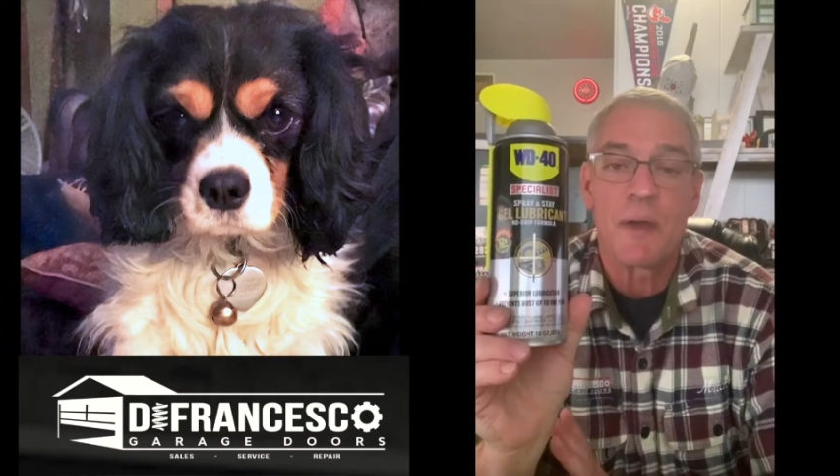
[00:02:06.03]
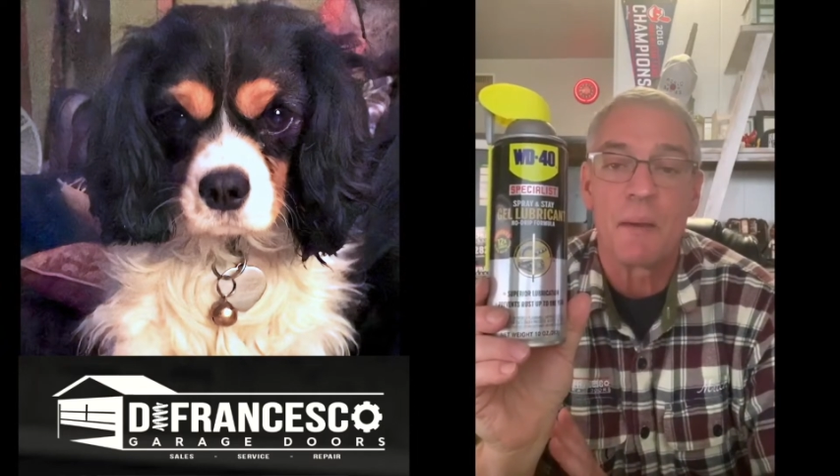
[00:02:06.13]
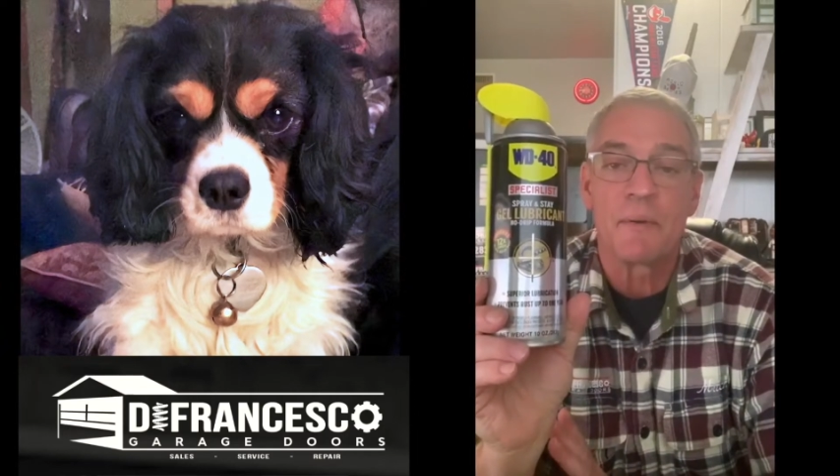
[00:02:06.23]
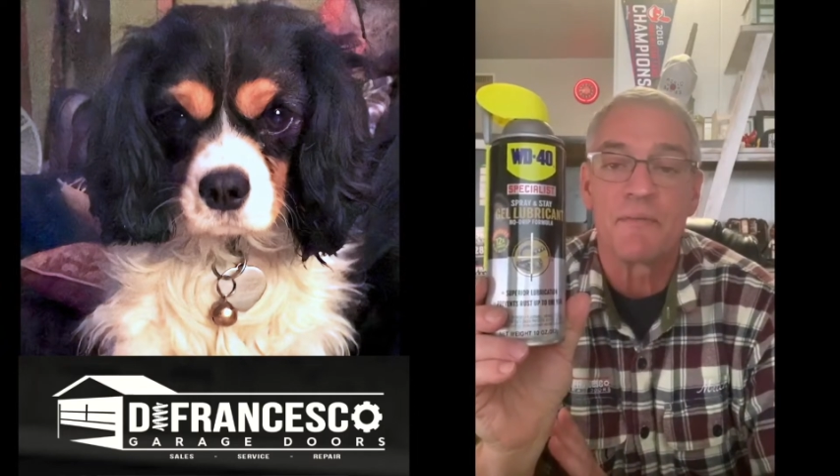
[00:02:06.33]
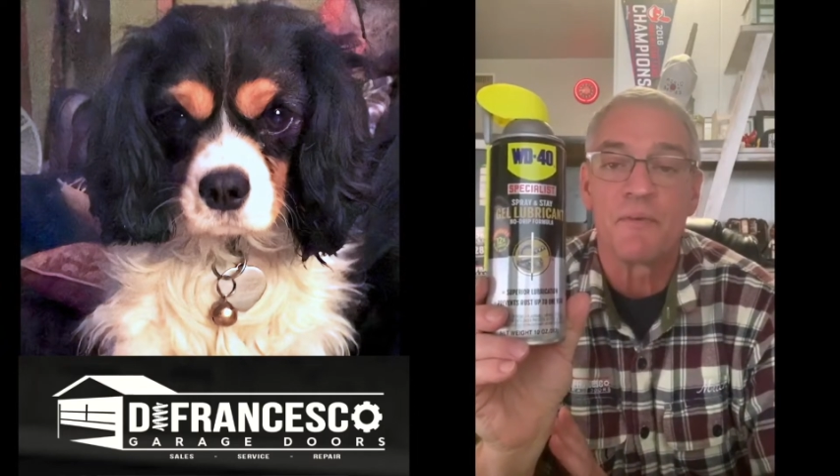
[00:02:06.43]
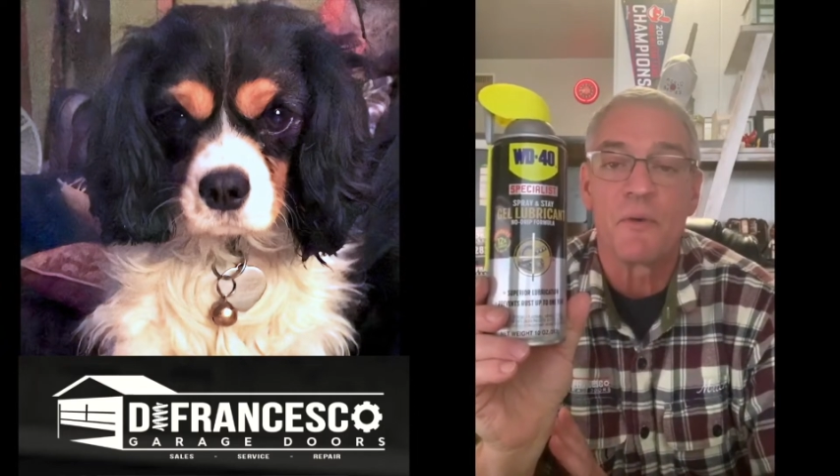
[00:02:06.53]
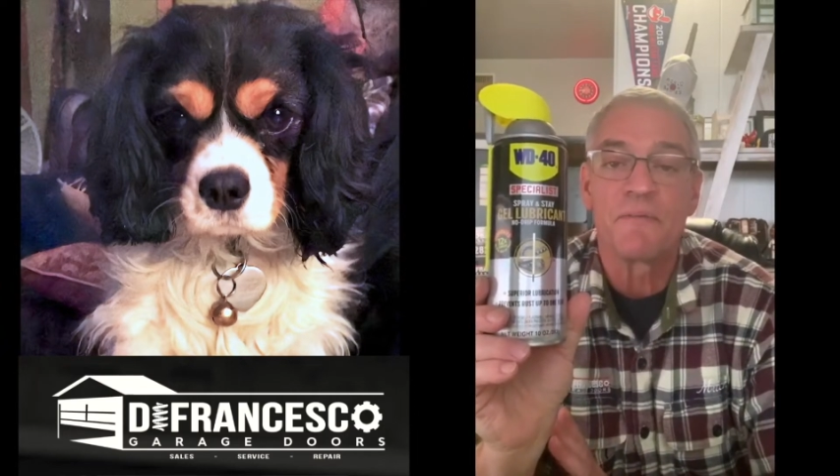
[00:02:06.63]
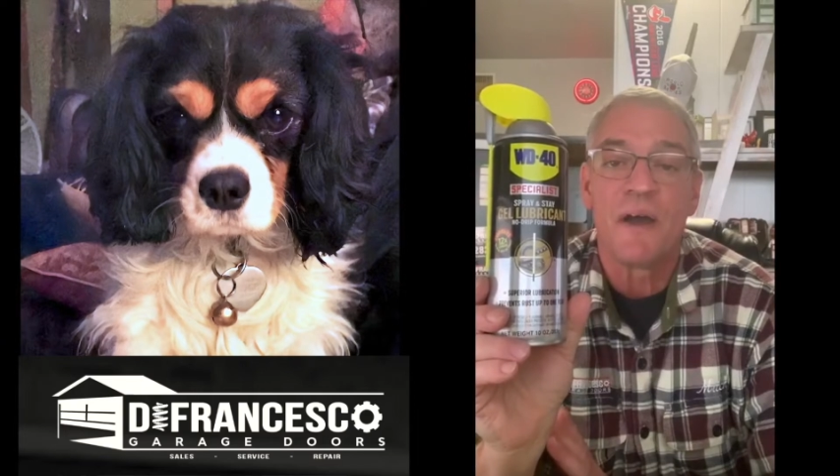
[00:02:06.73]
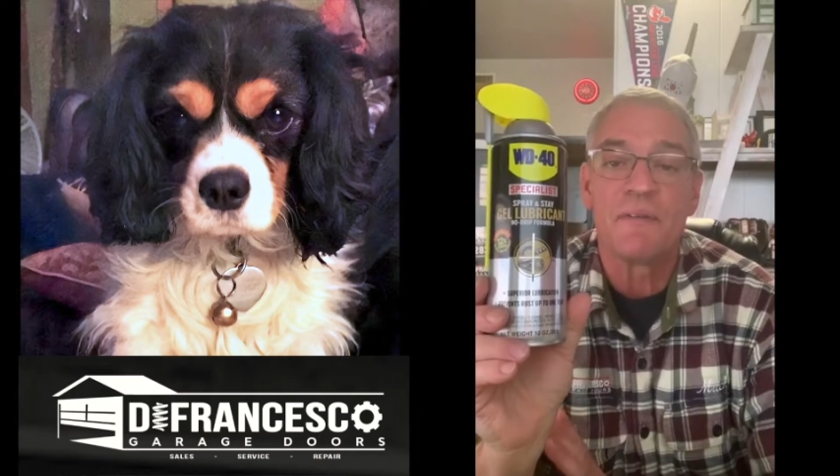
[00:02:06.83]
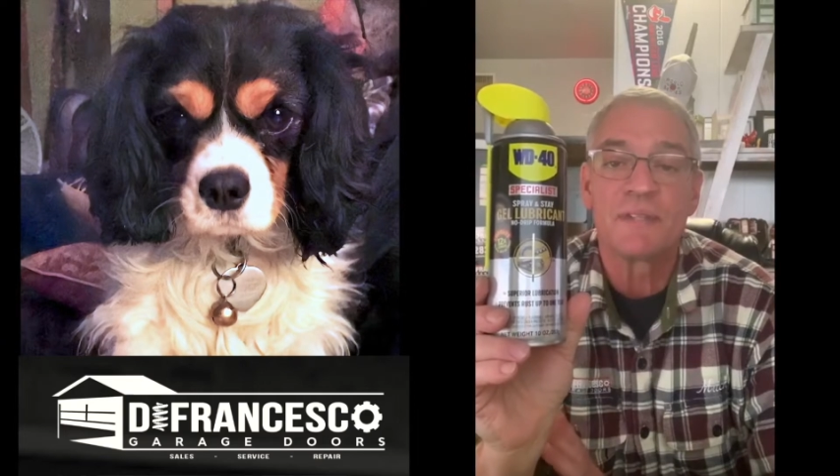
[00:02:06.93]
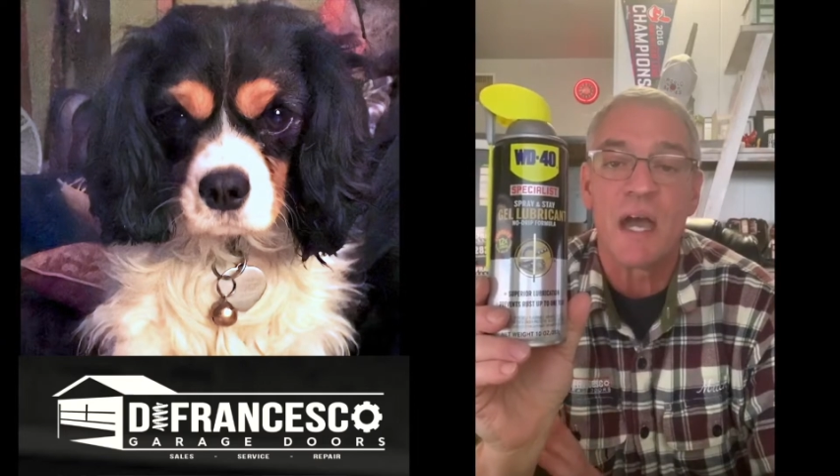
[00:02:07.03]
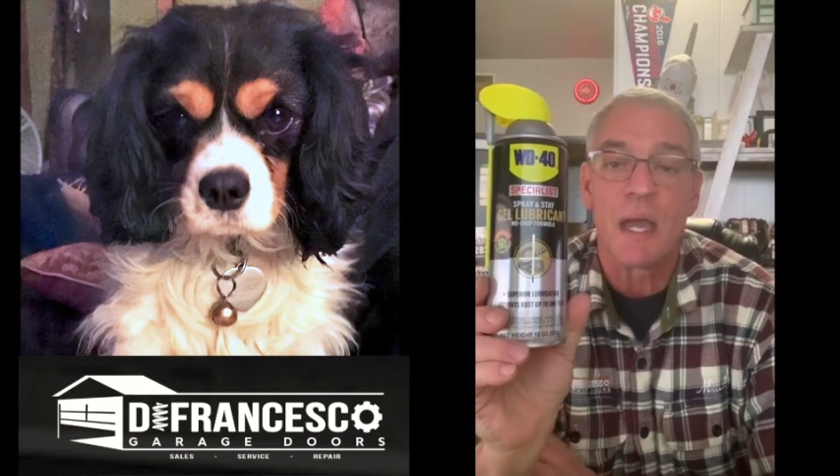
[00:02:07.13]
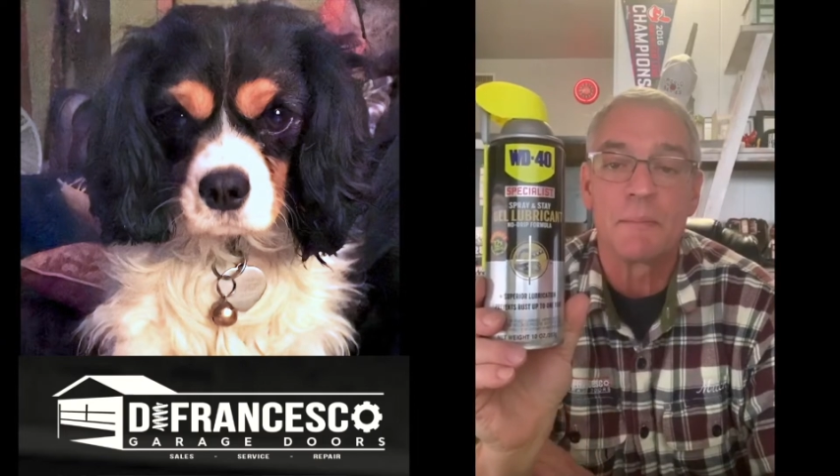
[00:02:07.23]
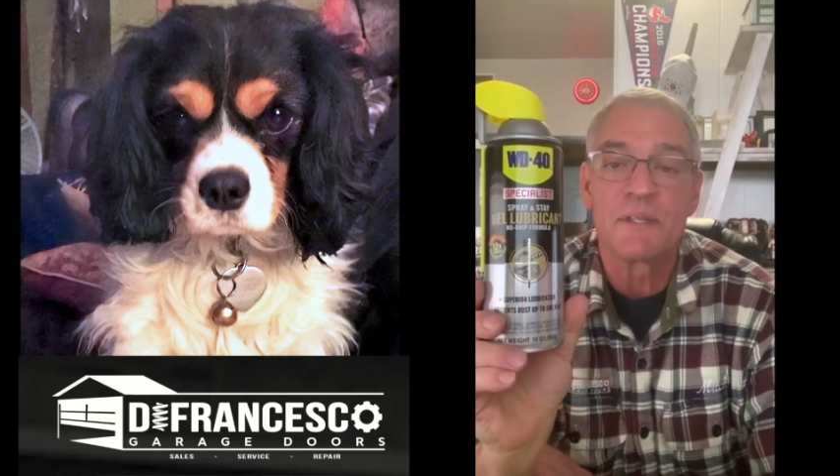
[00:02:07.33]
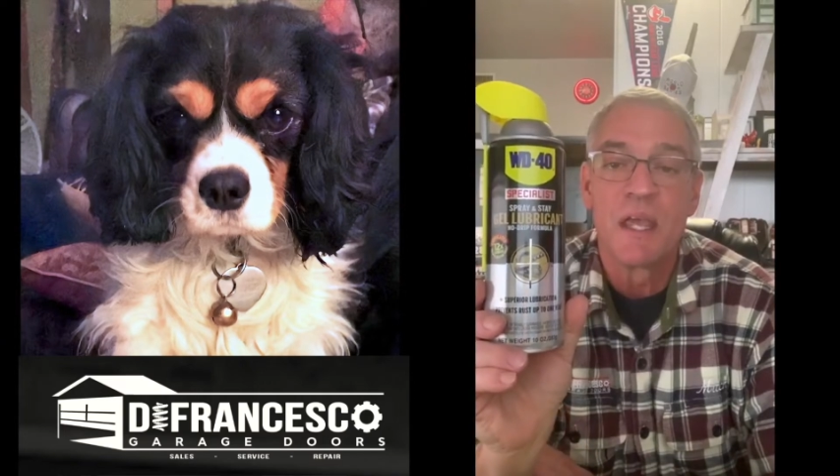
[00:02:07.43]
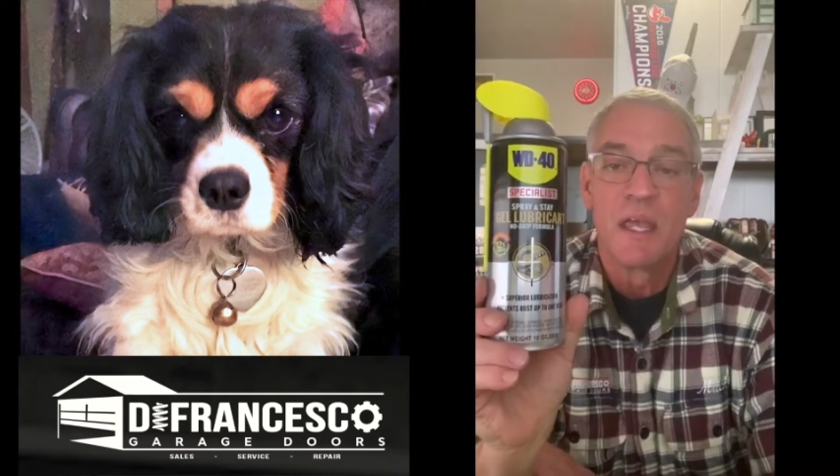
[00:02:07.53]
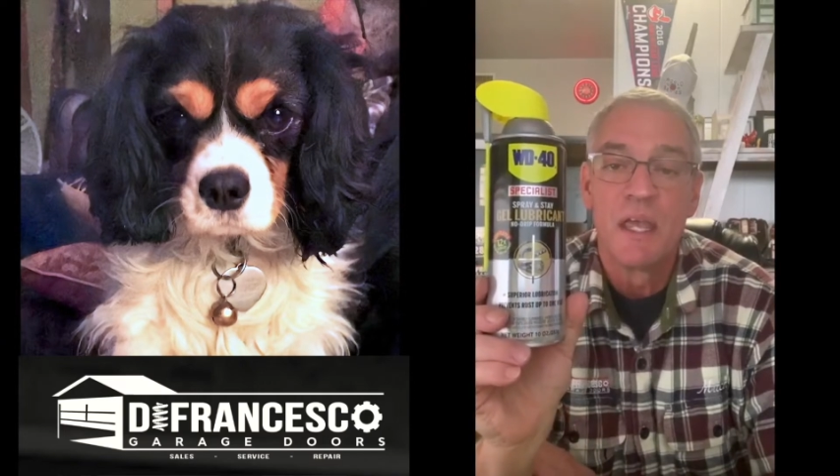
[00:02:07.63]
probably 4 or 5 times,